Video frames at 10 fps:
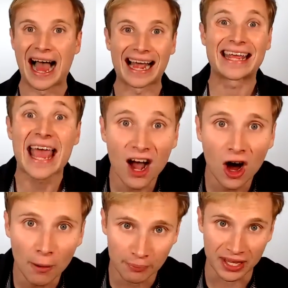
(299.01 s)
I get
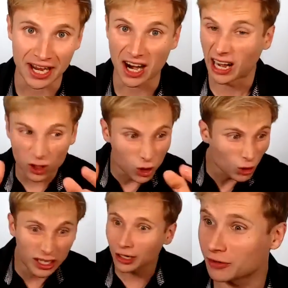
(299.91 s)
up there, I
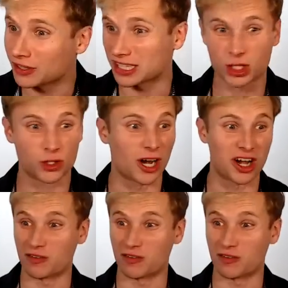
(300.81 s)
look at this crowd